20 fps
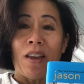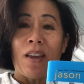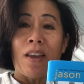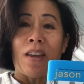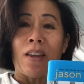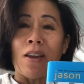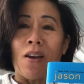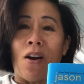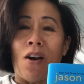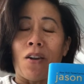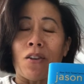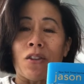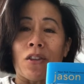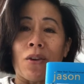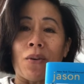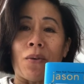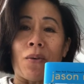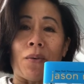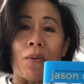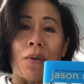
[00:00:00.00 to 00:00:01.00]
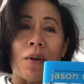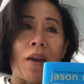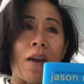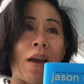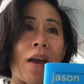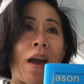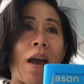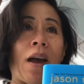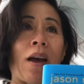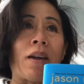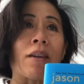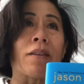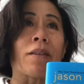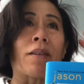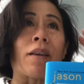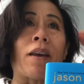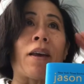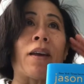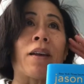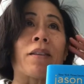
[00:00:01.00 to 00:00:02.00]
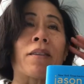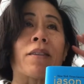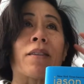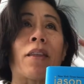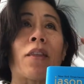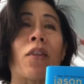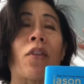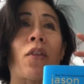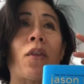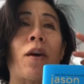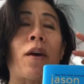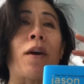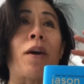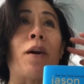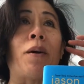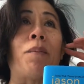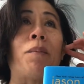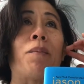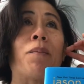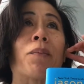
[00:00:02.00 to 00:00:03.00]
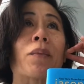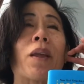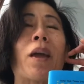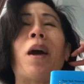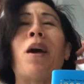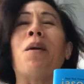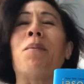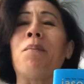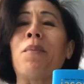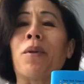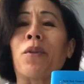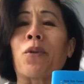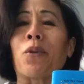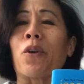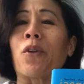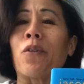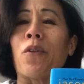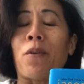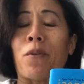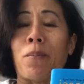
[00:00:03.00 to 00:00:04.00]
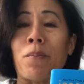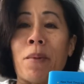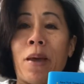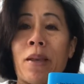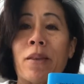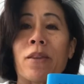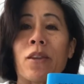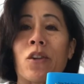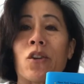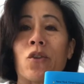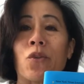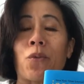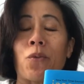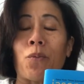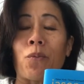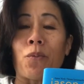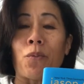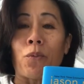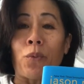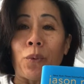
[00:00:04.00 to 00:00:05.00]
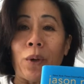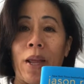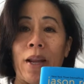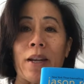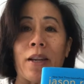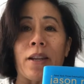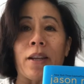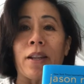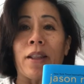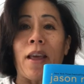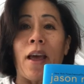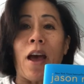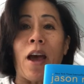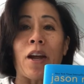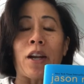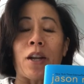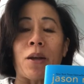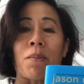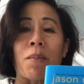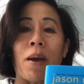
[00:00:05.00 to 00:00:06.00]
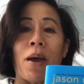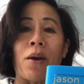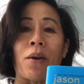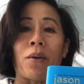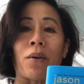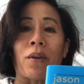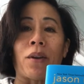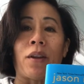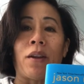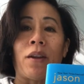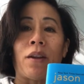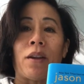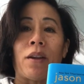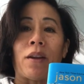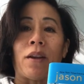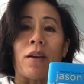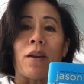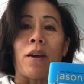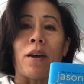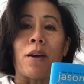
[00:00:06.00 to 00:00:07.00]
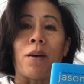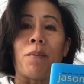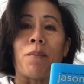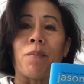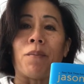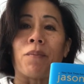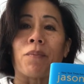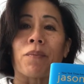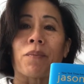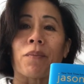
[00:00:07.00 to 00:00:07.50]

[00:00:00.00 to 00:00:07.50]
He also has as the um, um, sort of a message related to that about, um,